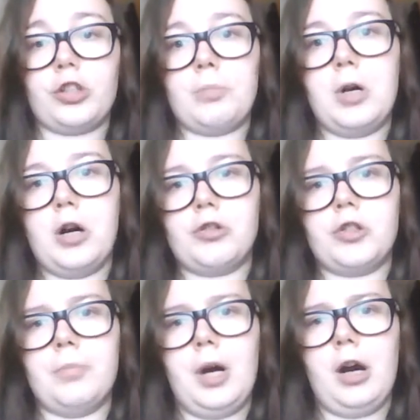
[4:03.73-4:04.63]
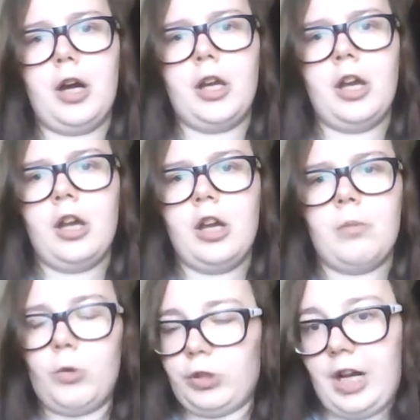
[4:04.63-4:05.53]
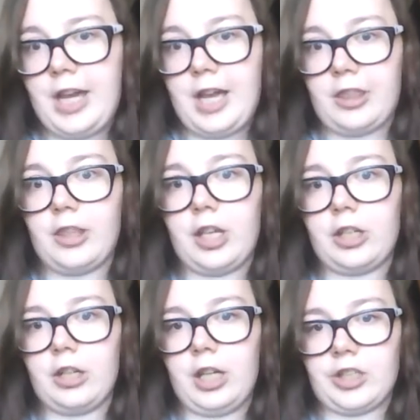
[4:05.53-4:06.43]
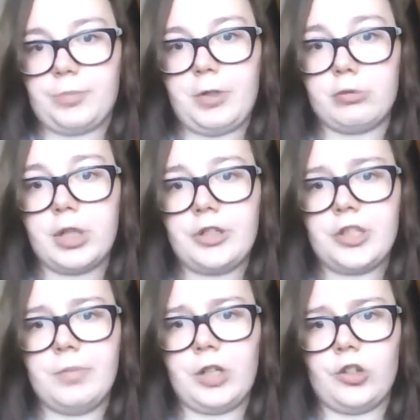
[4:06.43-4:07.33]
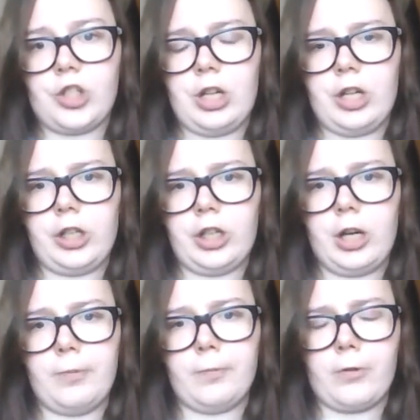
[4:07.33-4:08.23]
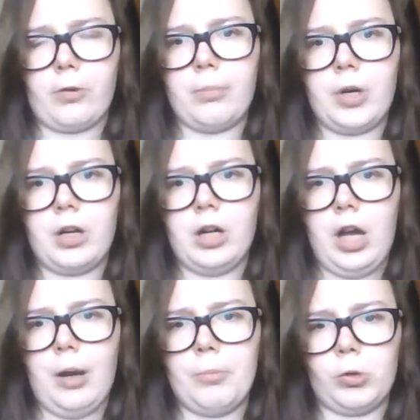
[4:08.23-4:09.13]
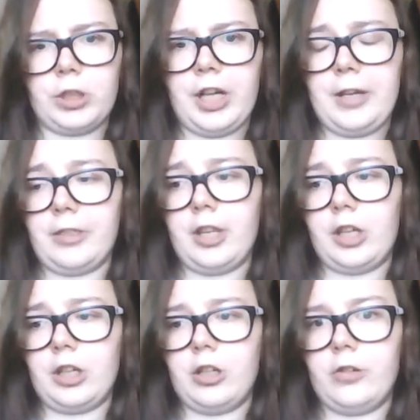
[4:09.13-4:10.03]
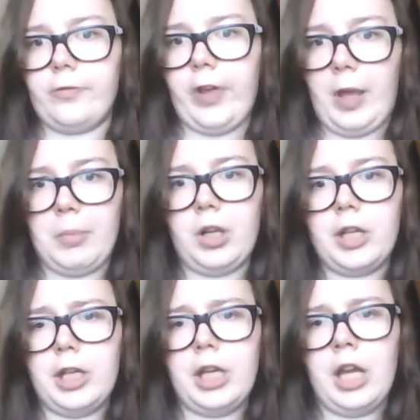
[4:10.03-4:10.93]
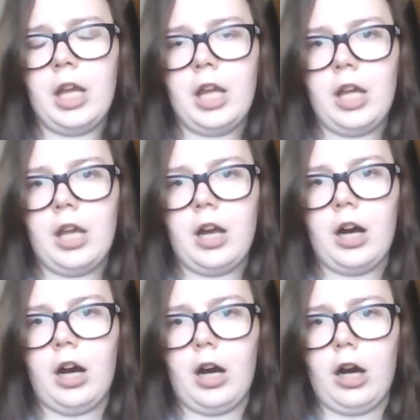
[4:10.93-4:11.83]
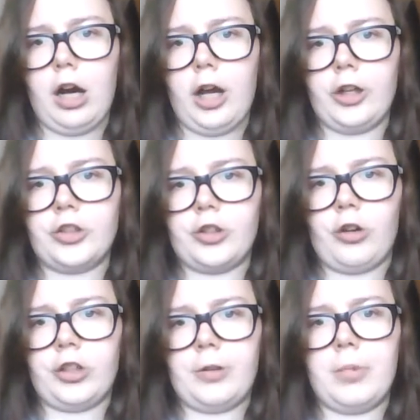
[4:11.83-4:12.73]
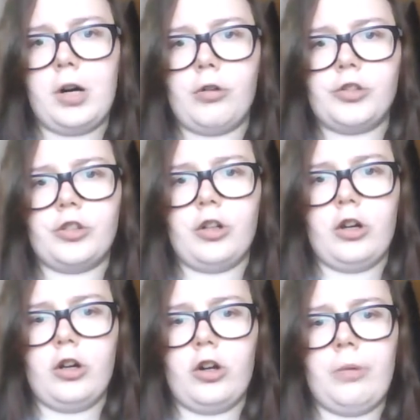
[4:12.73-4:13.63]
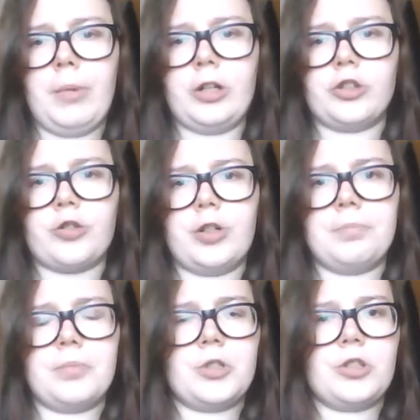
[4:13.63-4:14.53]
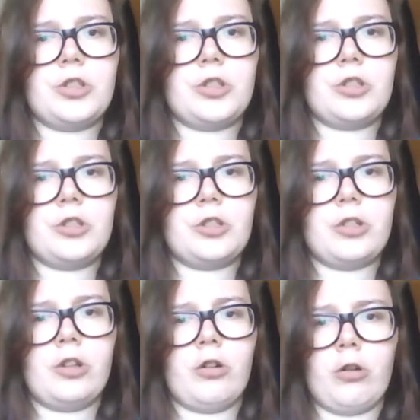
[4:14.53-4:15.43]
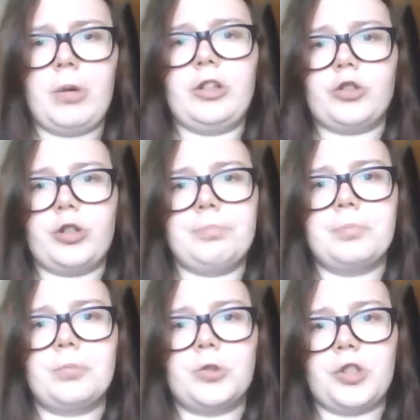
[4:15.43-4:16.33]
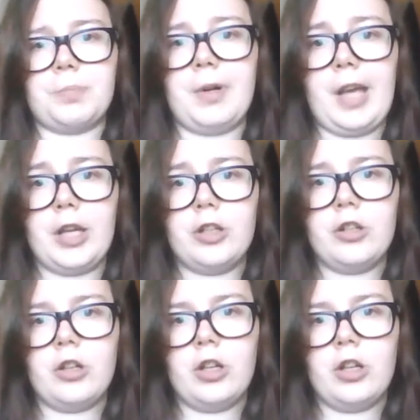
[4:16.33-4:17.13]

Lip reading: about my multi-ethnic experience, because I come from a multi-ethnic family. I talked about my trip to Spain,